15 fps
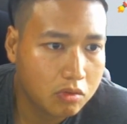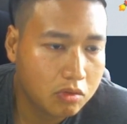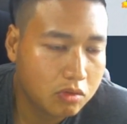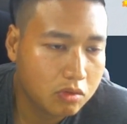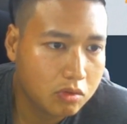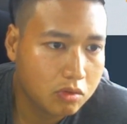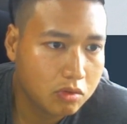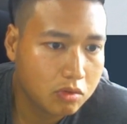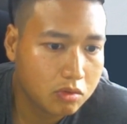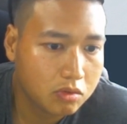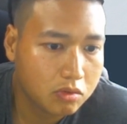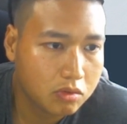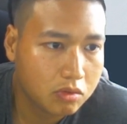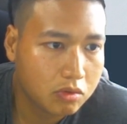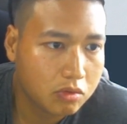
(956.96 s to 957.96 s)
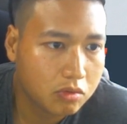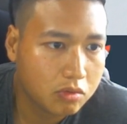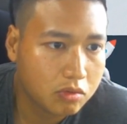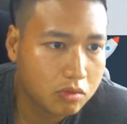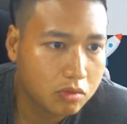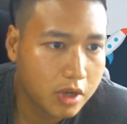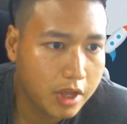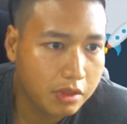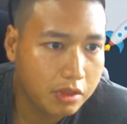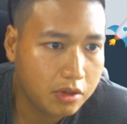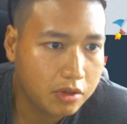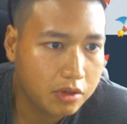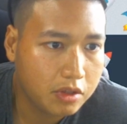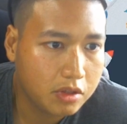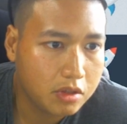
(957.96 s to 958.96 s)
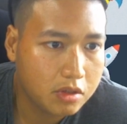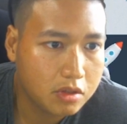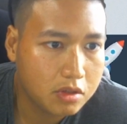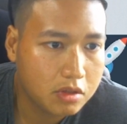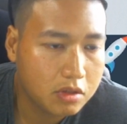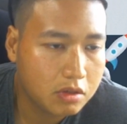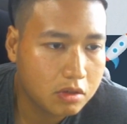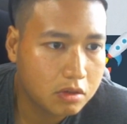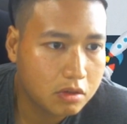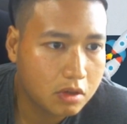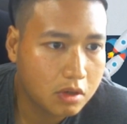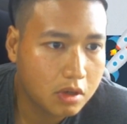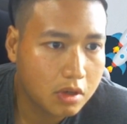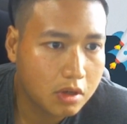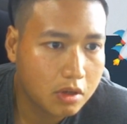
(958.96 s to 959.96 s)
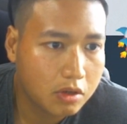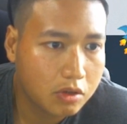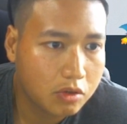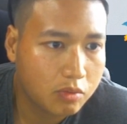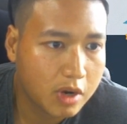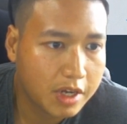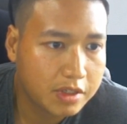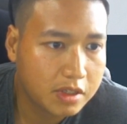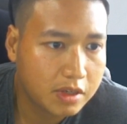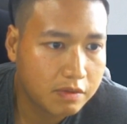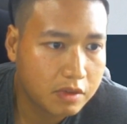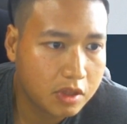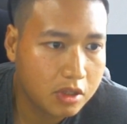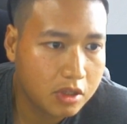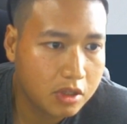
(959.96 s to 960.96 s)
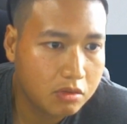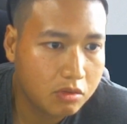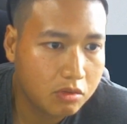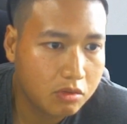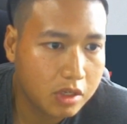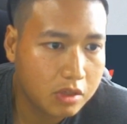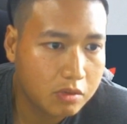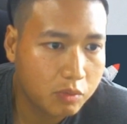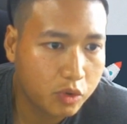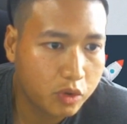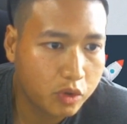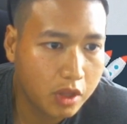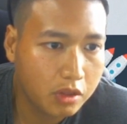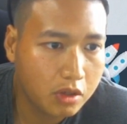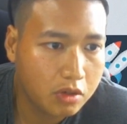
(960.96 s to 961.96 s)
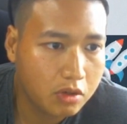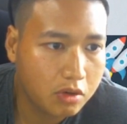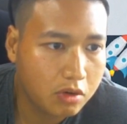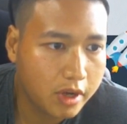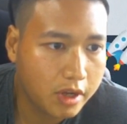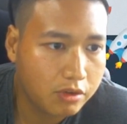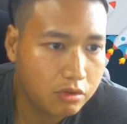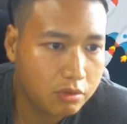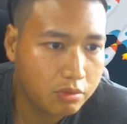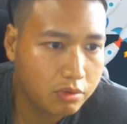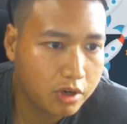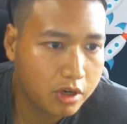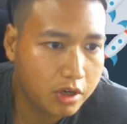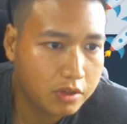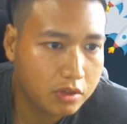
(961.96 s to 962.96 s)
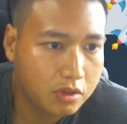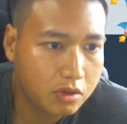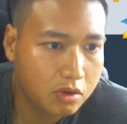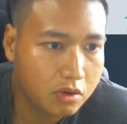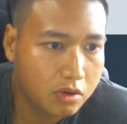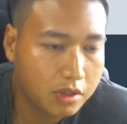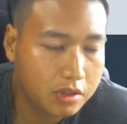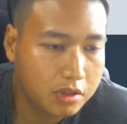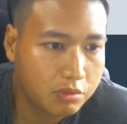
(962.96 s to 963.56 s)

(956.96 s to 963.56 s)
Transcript: you enter in, you buy 17, you can enter your entry price, your exit